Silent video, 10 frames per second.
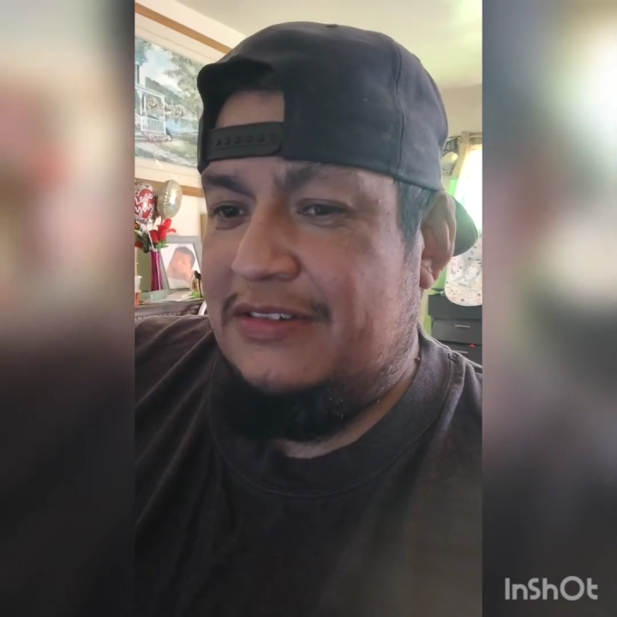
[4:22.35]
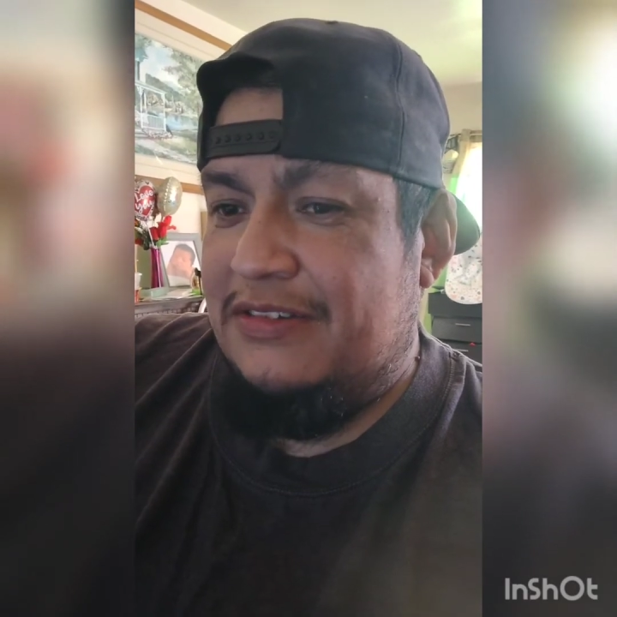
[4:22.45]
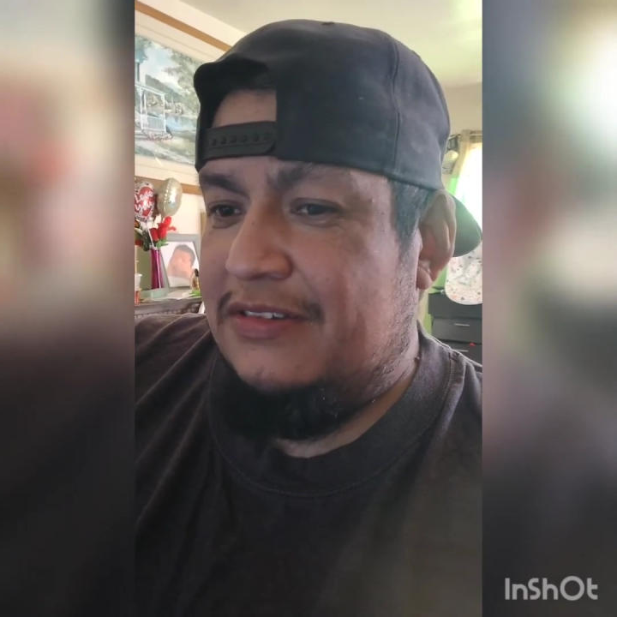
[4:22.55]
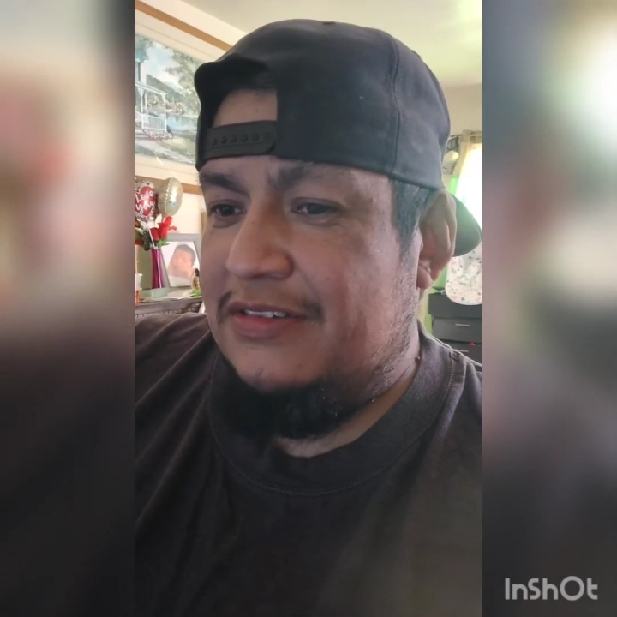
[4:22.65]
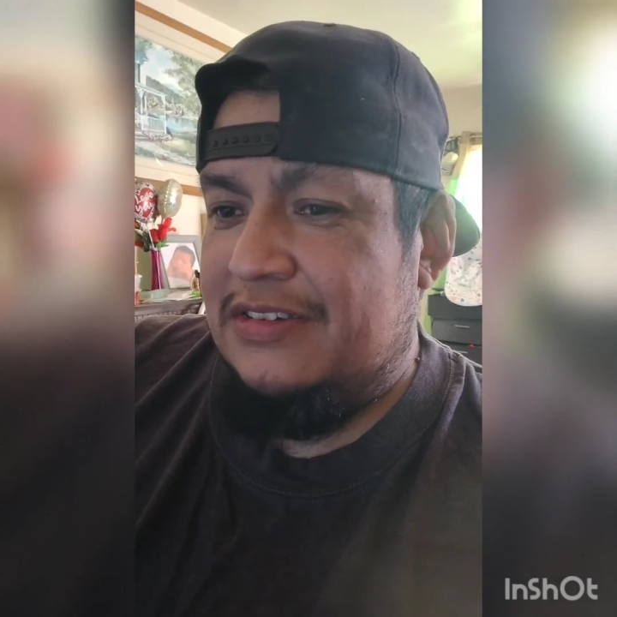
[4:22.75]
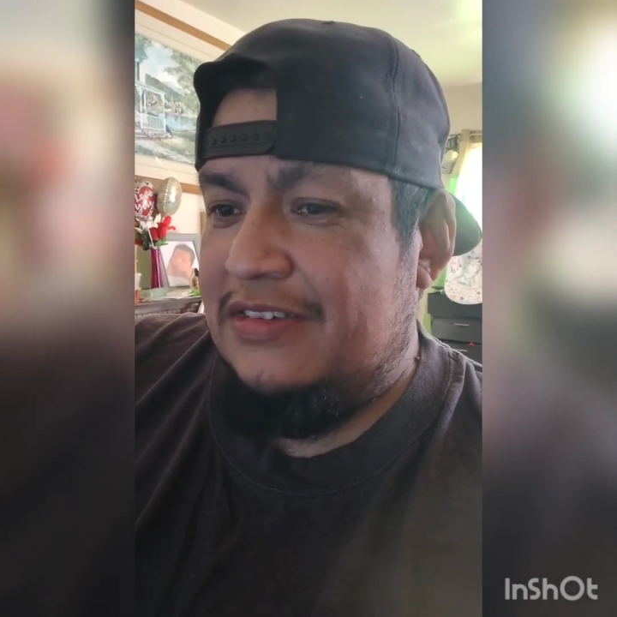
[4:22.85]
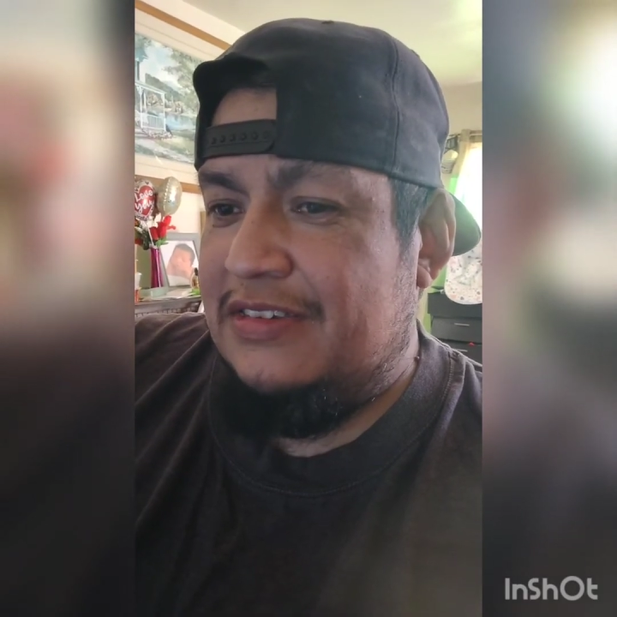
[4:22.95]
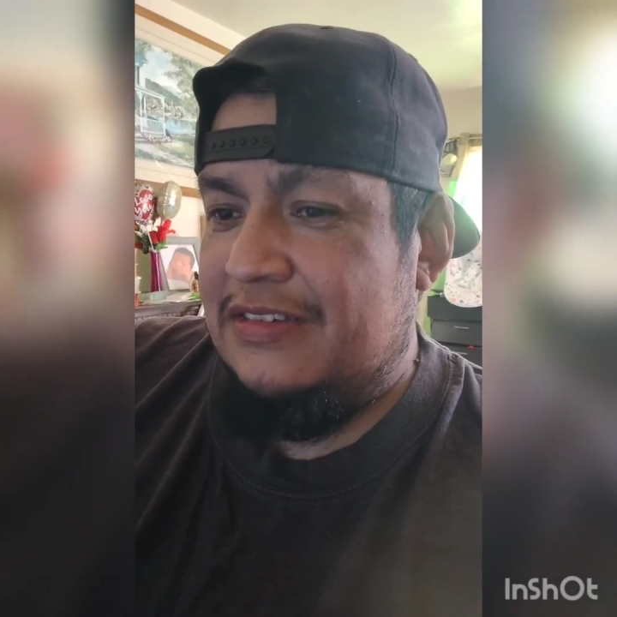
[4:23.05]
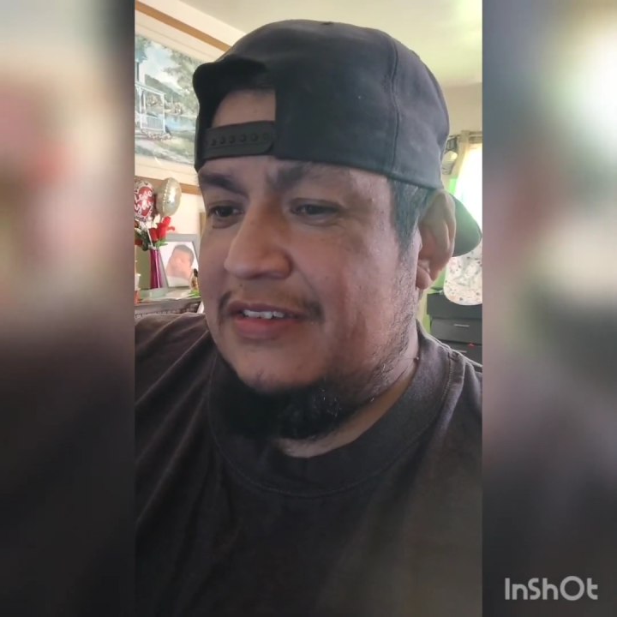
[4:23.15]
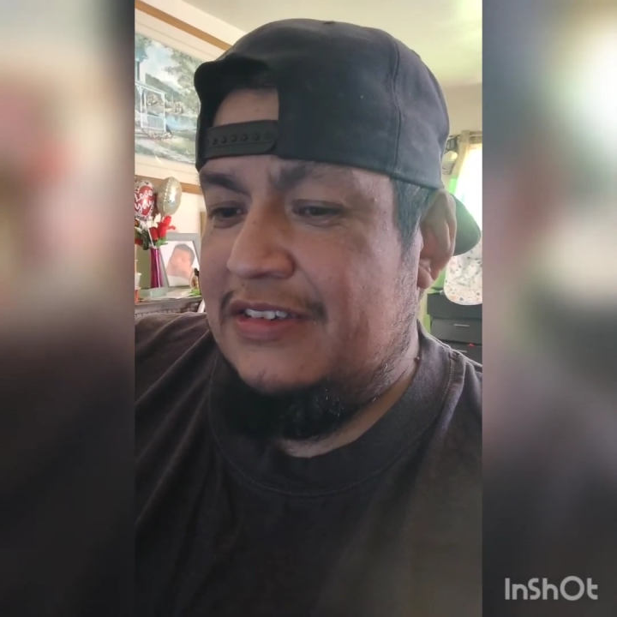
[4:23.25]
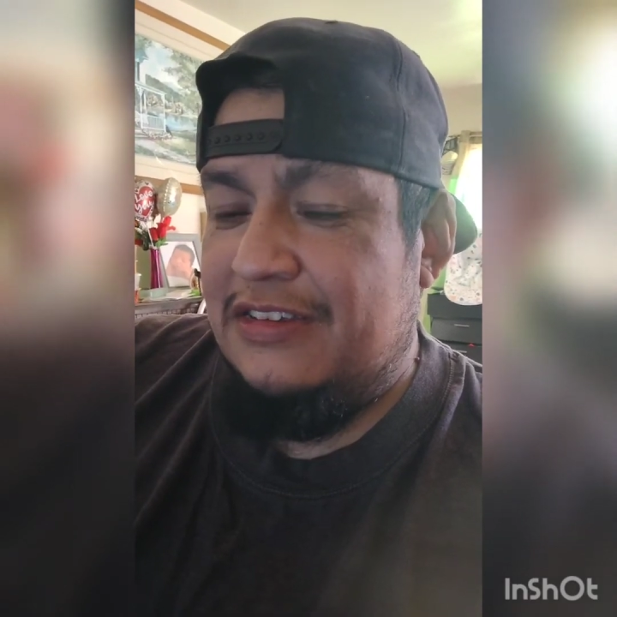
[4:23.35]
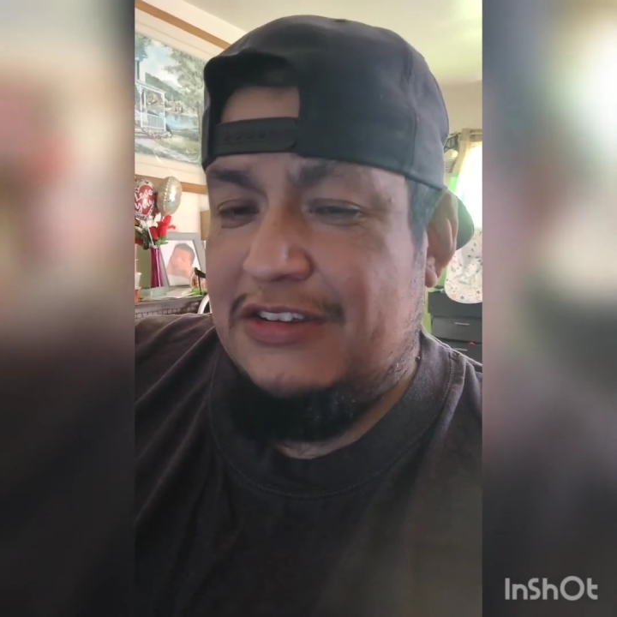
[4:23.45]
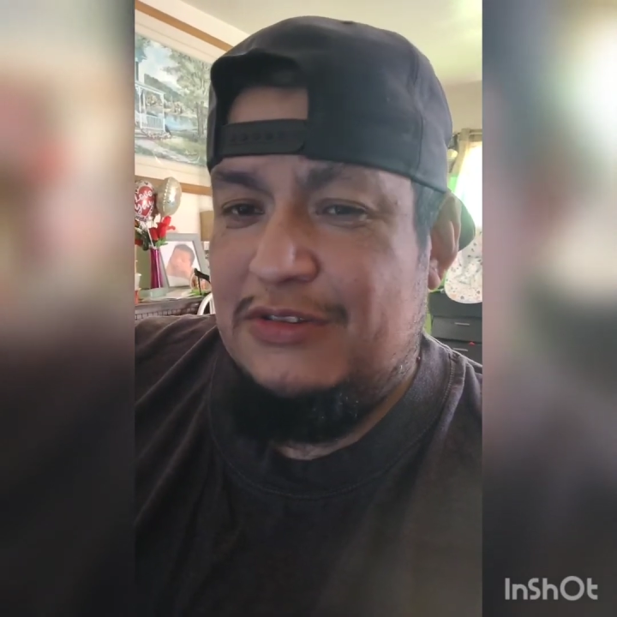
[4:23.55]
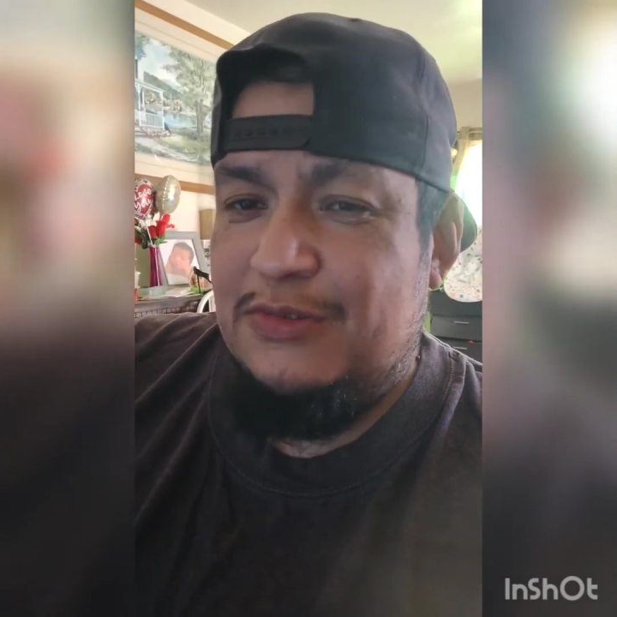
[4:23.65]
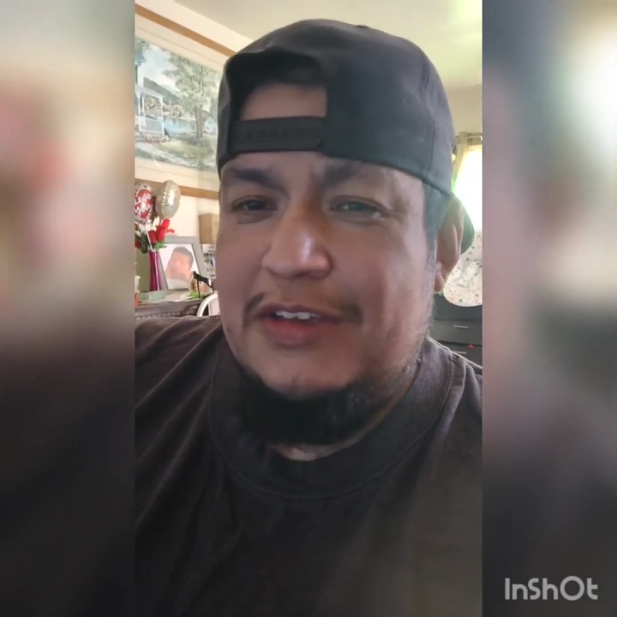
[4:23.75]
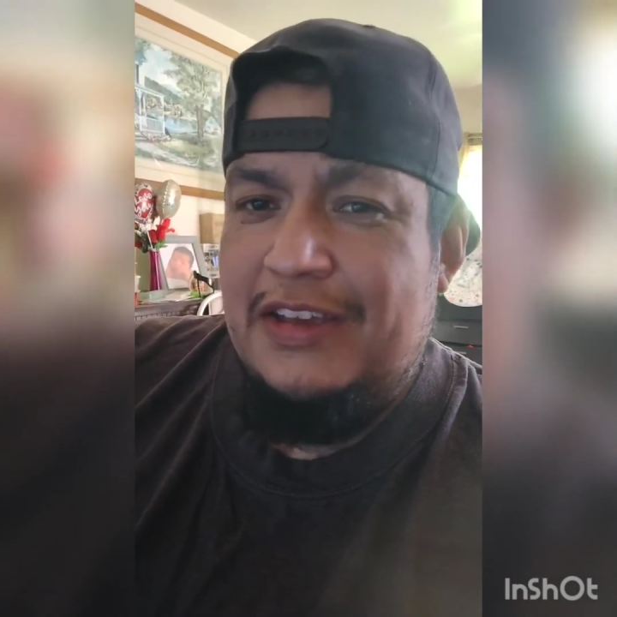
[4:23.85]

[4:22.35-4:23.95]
You know, it's just he could do